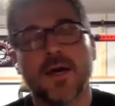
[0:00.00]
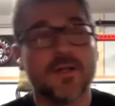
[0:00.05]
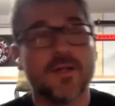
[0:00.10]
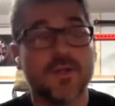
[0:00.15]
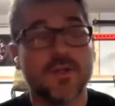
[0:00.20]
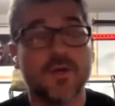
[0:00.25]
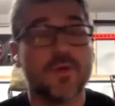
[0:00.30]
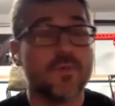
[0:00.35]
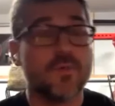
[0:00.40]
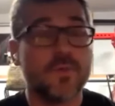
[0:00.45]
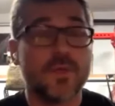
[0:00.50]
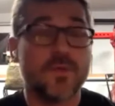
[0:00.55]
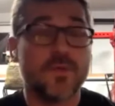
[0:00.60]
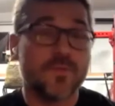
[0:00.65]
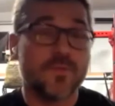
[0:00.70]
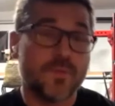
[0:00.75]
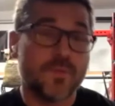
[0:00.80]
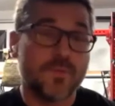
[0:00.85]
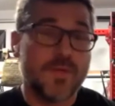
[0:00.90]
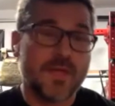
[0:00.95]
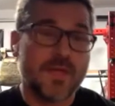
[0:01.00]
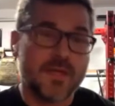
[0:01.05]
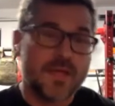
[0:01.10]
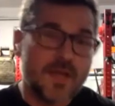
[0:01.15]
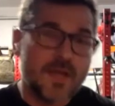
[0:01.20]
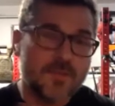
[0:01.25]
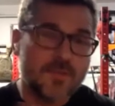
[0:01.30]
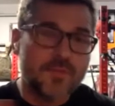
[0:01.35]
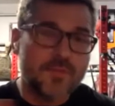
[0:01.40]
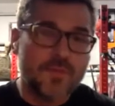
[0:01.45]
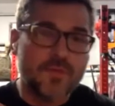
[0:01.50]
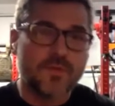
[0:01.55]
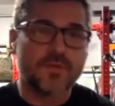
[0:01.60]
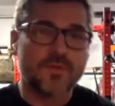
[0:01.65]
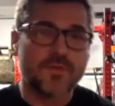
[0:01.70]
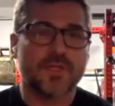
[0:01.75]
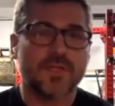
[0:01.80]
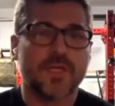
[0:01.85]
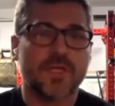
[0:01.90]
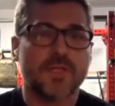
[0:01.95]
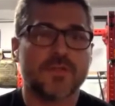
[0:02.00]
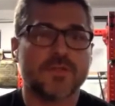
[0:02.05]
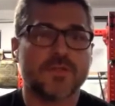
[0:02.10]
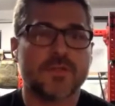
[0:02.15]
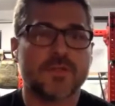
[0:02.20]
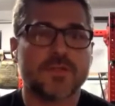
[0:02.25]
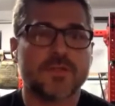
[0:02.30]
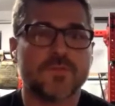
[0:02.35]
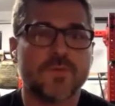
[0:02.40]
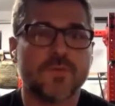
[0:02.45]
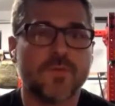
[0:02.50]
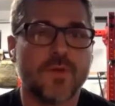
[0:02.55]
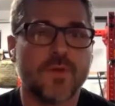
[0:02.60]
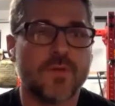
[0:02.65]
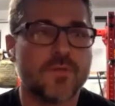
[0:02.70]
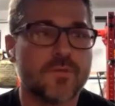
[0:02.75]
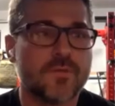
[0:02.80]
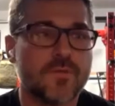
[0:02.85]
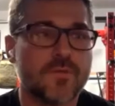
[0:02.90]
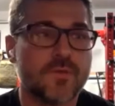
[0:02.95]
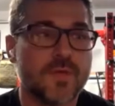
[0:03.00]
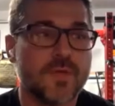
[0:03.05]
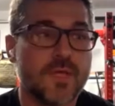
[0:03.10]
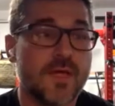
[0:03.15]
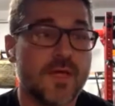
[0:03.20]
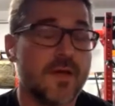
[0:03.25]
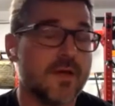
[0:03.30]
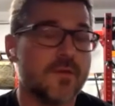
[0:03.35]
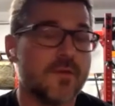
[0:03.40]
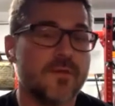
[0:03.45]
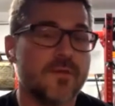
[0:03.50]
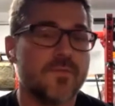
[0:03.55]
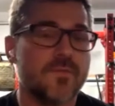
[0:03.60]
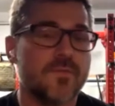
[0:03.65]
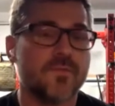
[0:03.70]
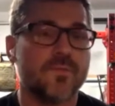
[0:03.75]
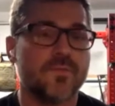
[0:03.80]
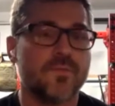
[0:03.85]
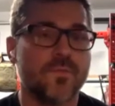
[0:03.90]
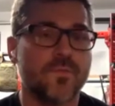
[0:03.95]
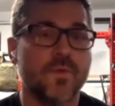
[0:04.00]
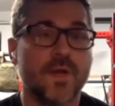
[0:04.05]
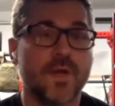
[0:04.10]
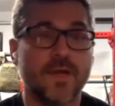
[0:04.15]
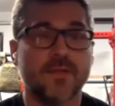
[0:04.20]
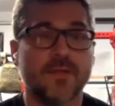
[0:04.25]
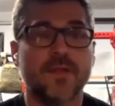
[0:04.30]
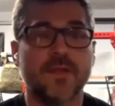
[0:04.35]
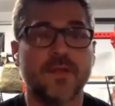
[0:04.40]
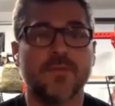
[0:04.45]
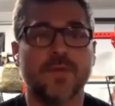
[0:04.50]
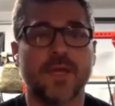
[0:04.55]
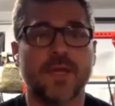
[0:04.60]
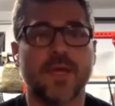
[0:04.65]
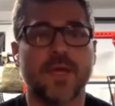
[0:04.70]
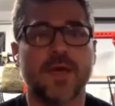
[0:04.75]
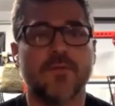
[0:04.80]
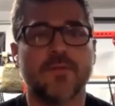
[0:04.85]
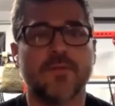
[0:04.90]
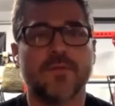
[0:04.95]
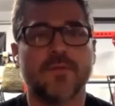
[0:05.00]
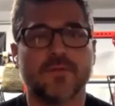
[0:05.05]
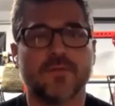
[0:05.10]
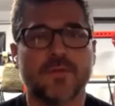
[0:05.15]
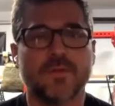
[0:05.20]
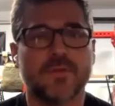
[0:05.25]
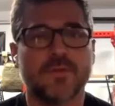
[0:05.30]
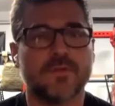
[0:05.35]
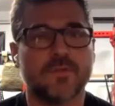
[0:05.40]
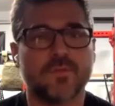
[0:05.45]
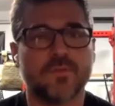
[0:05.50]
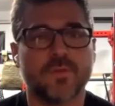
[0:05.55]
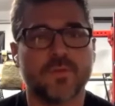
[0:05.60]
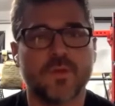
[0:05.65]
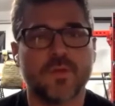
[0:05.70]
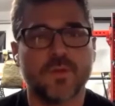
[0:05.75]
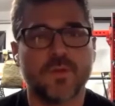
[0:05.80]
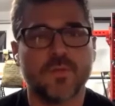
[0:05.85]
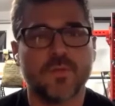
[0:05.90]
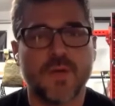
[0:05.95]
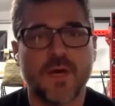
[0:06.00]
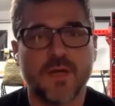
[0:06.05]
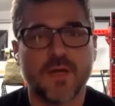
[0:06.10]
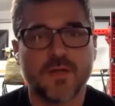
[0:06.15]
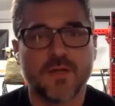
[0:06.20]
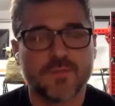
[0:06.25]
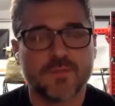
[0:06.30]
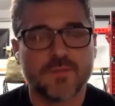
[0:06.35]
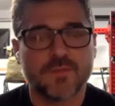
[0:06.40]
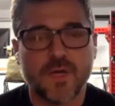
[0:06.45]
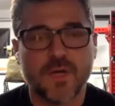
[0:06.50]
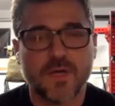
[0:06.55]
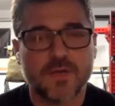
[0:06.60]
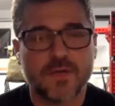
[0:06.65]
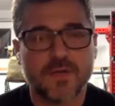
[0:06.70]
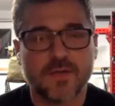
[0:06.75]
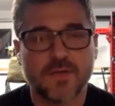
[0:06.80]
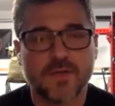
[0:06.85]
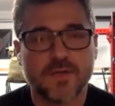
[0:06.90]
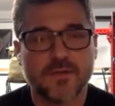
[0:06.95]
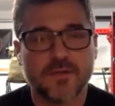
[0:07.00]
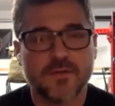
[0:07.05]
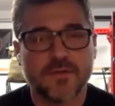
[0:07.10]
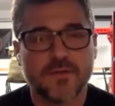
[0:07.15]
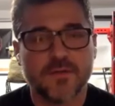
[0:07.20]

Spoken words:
we made a couple little changes as we went through, and now what I think we have is a really polished product that,